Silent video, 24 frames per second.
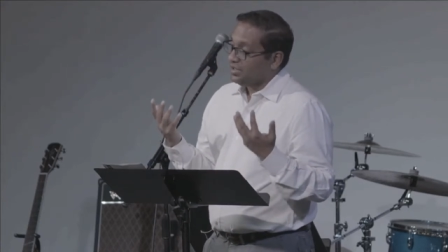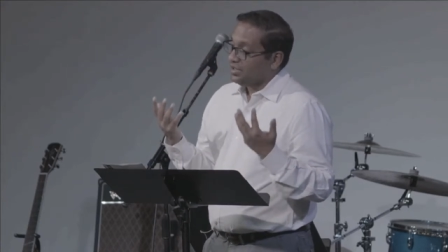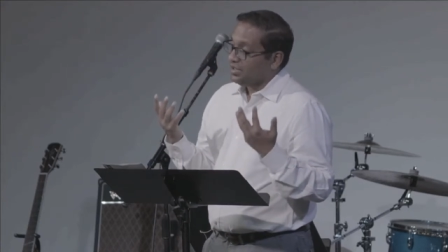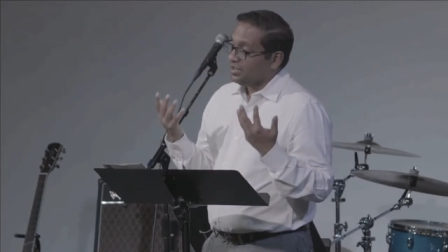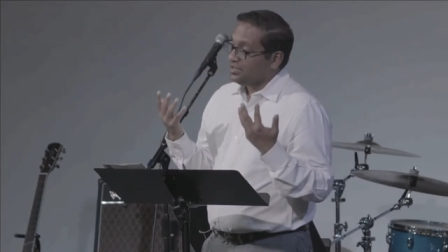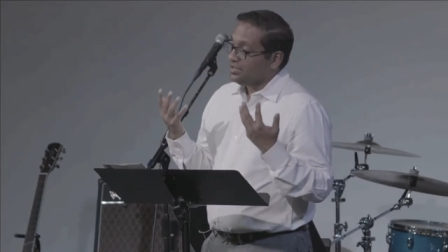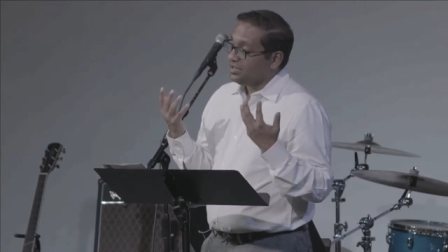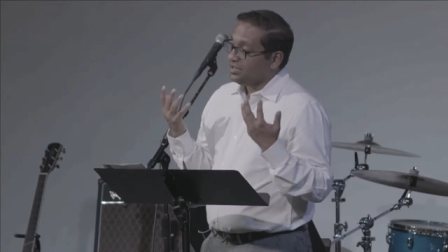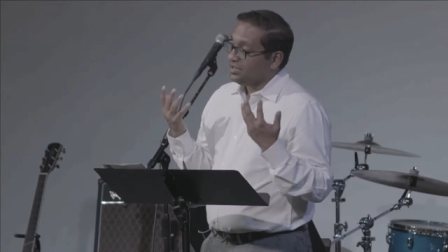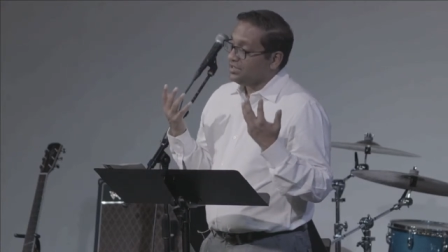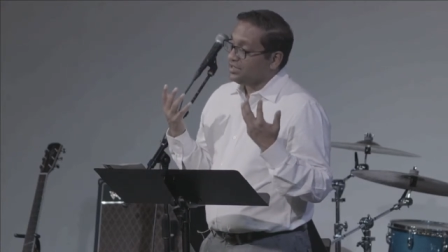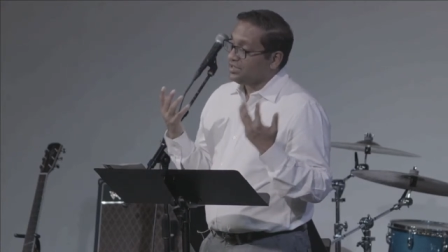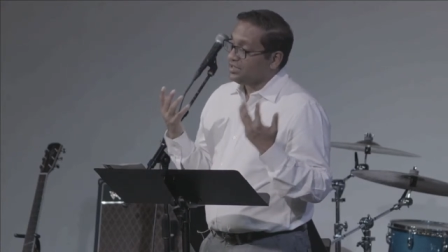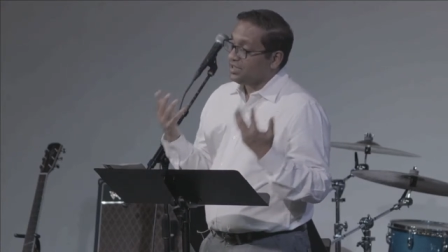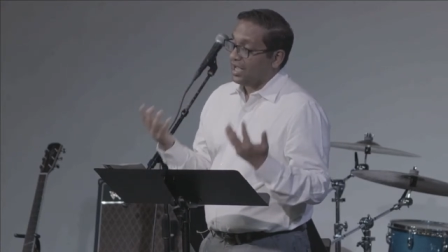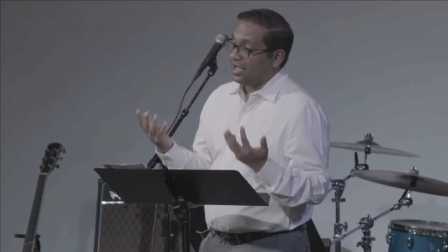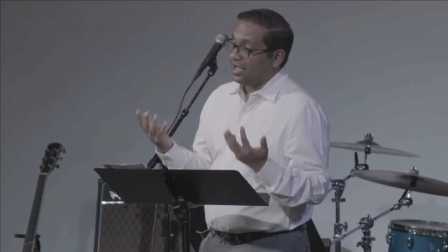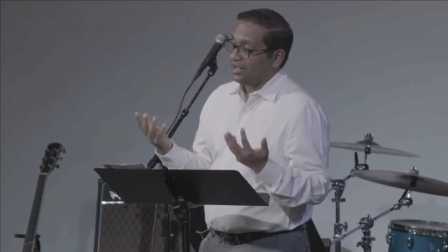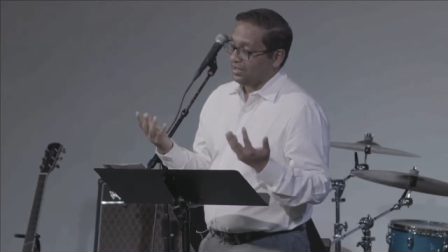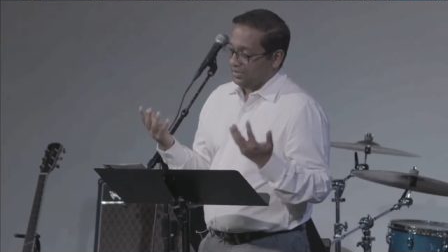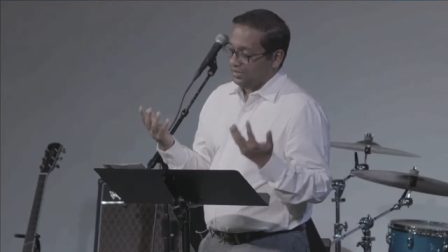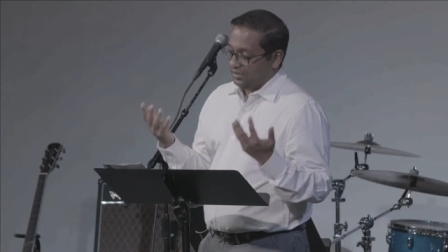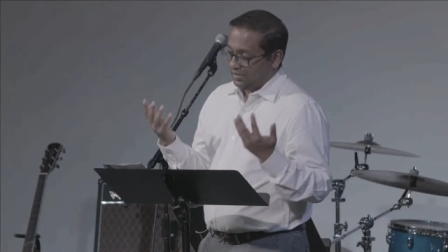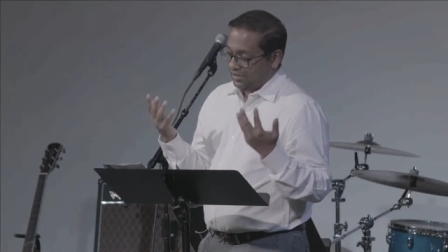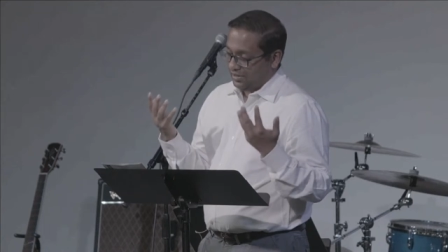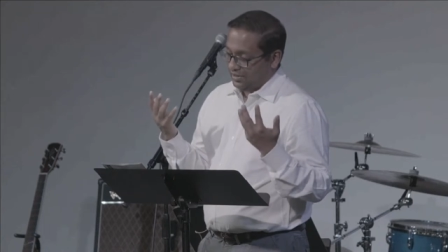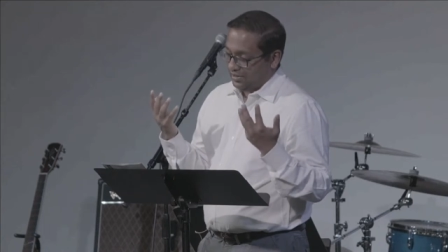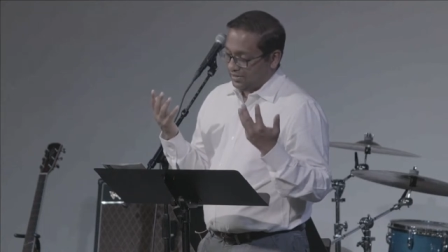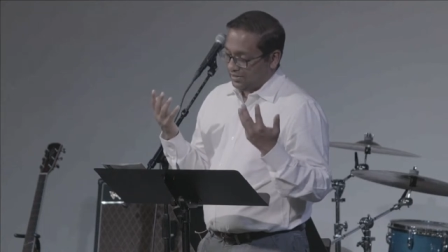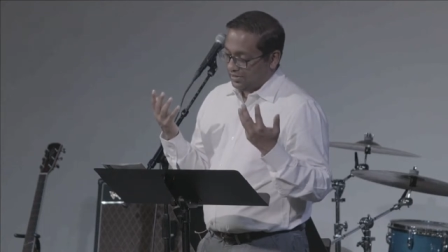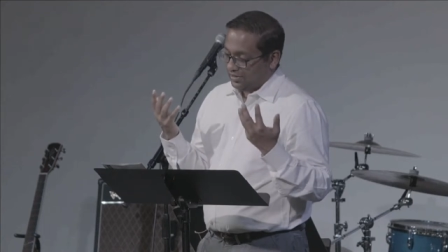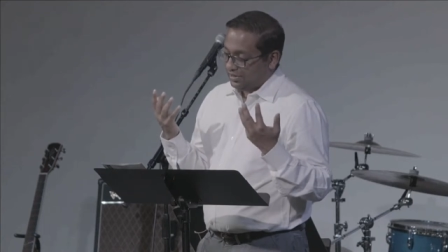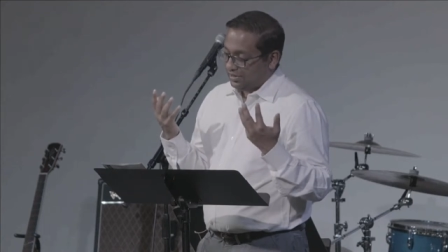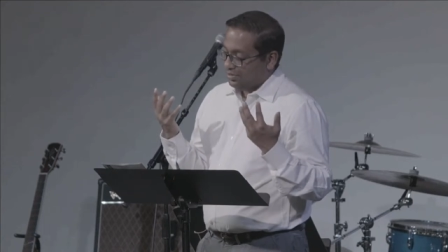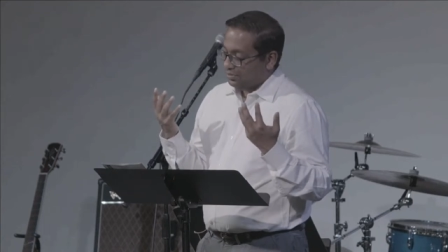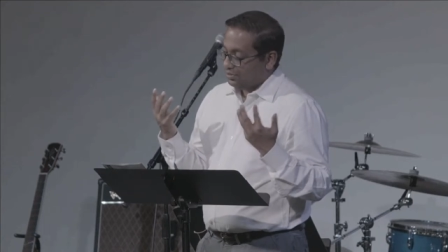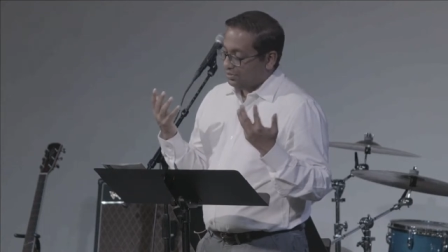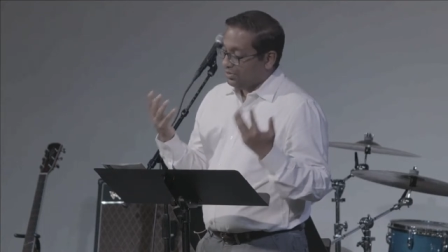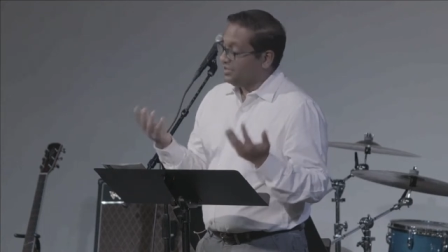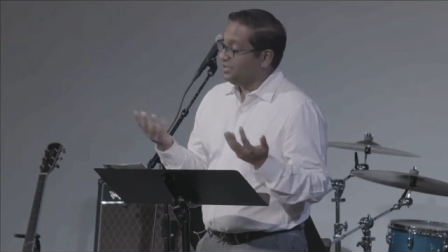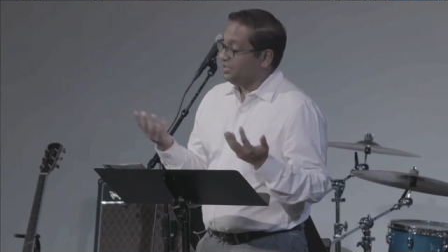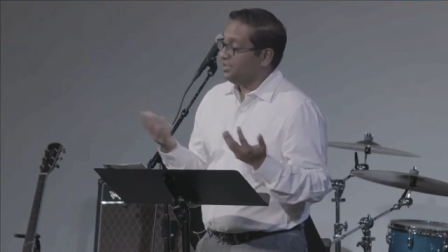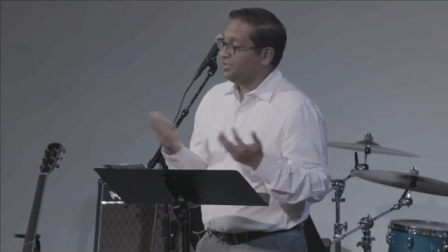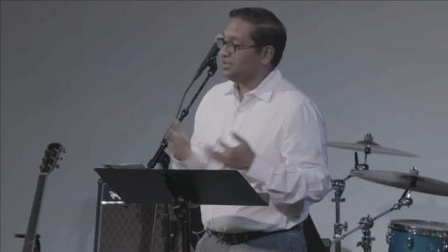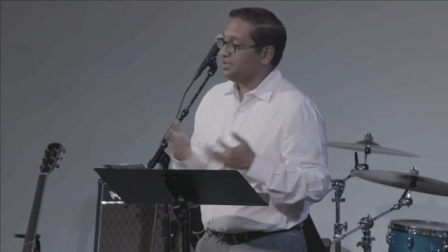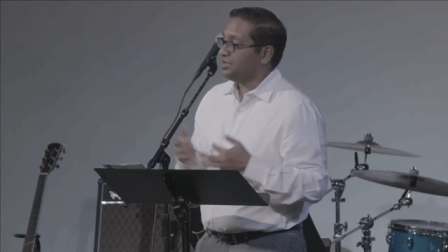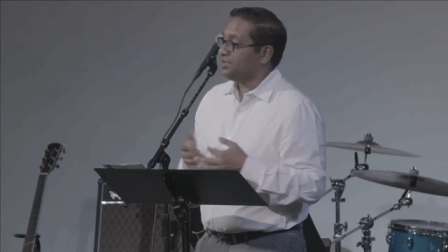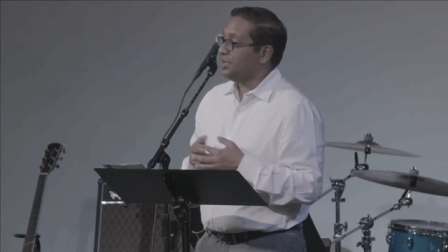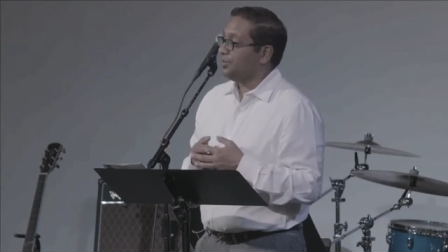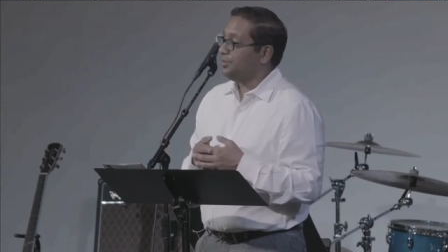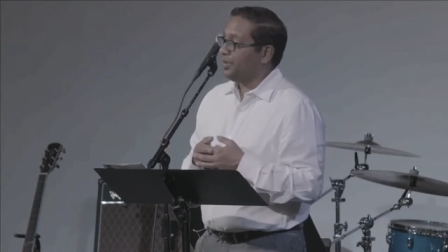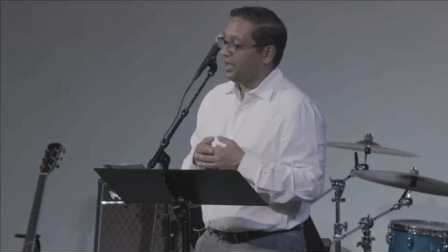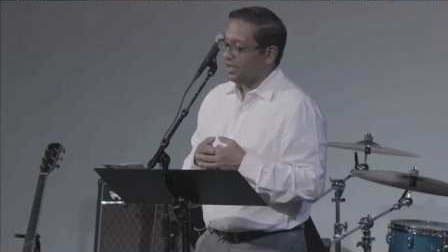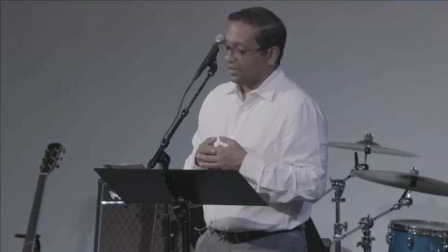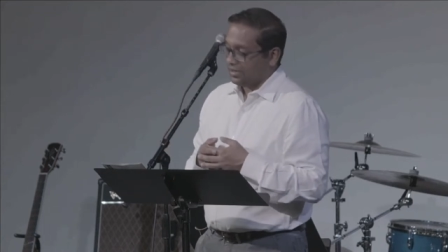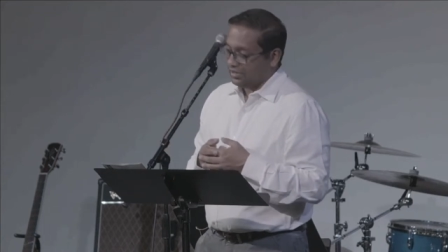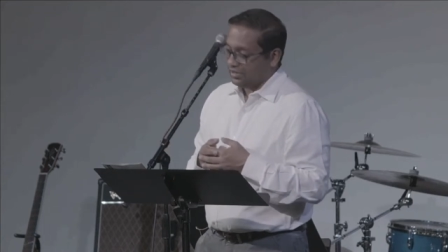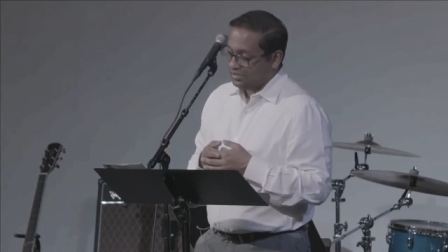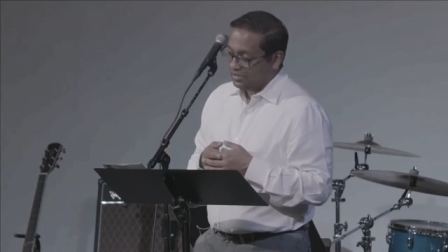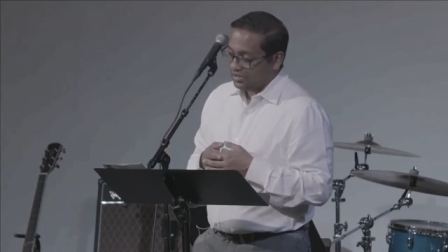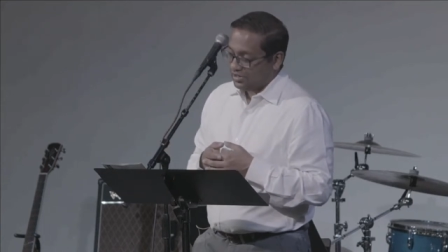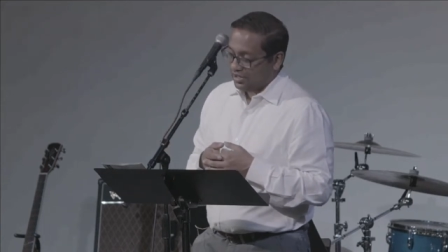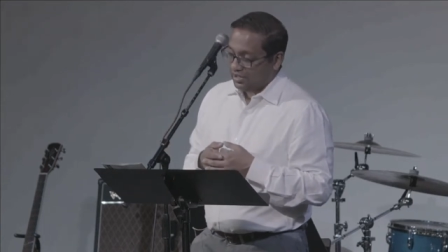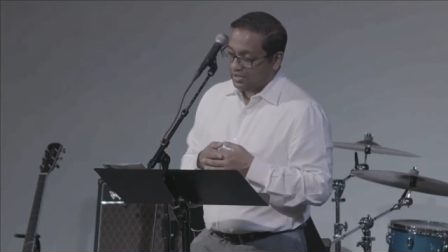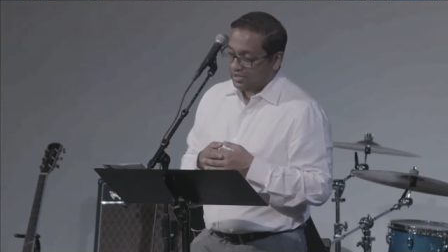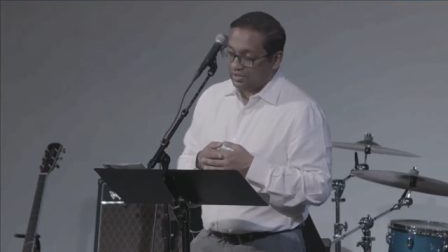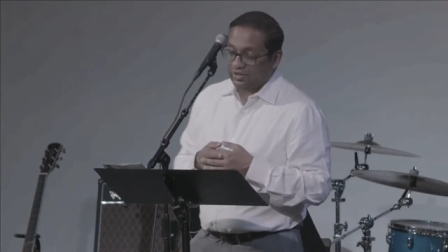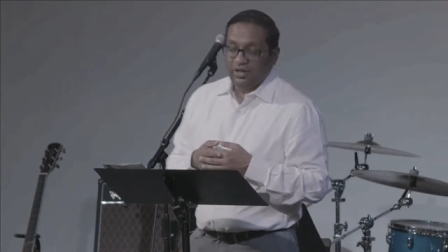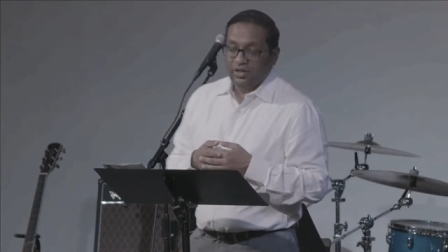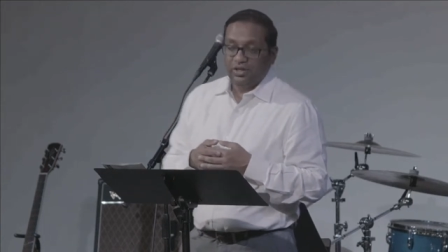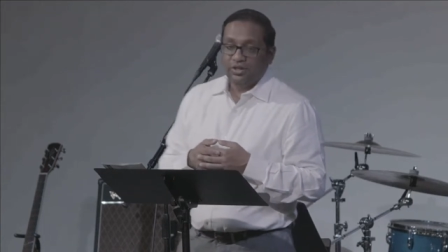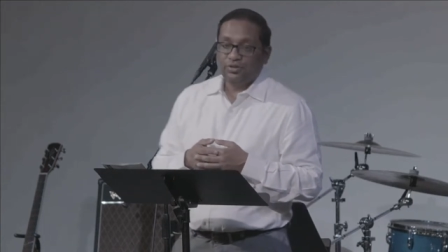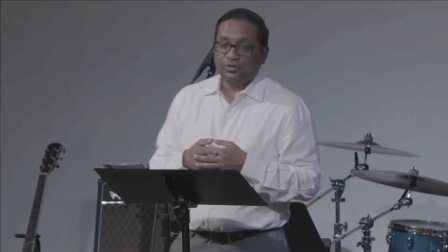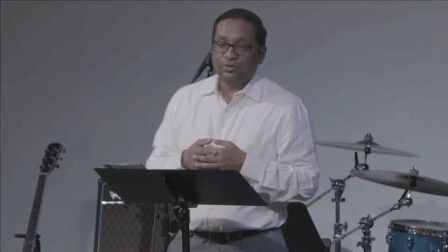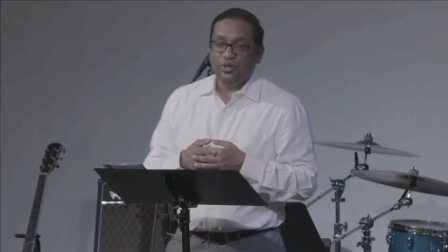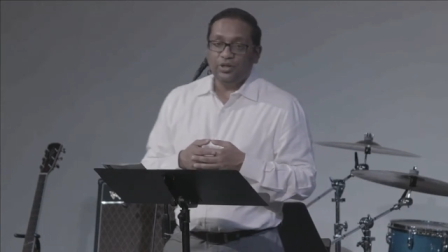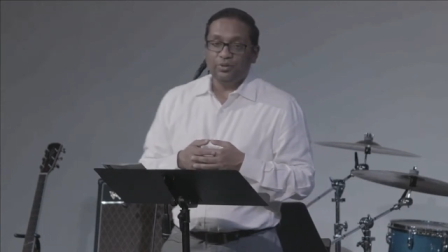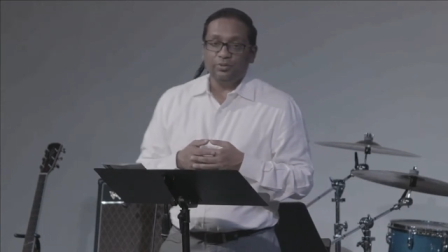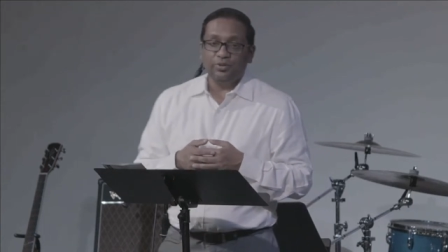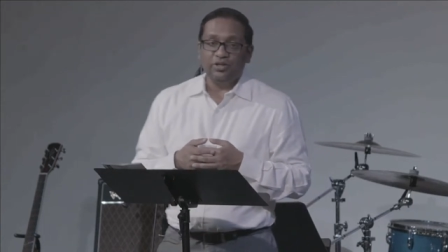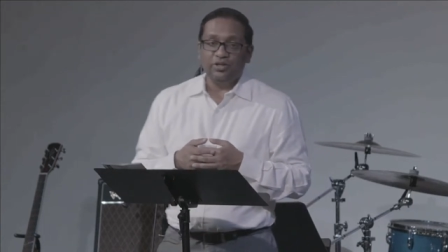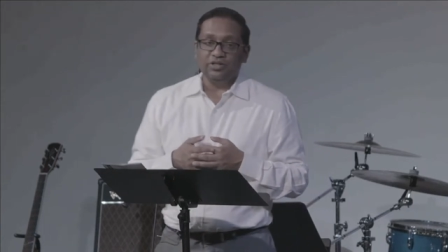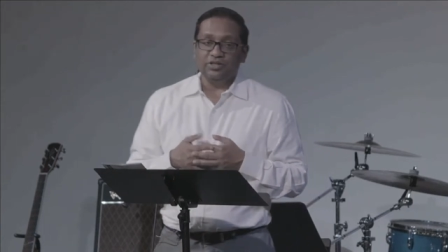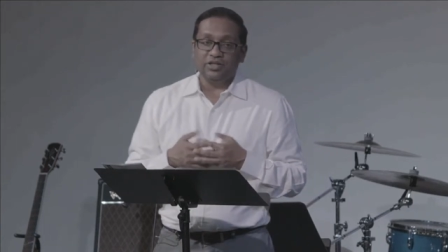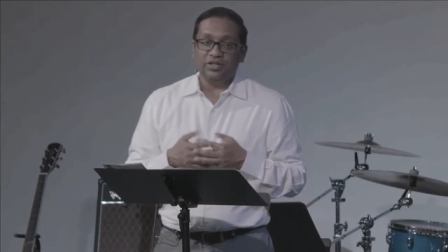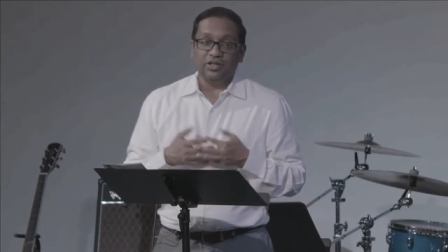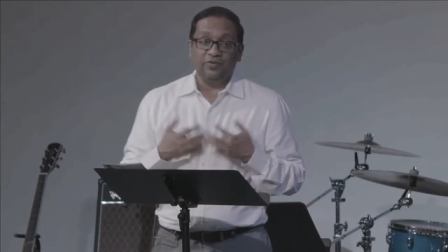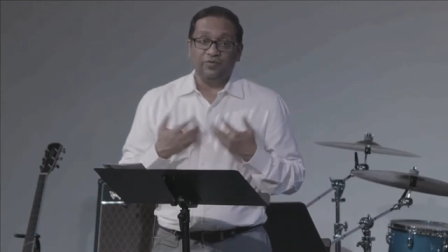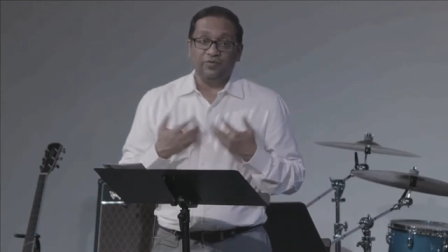It's exactly what Jesus said back in John 3 when he said,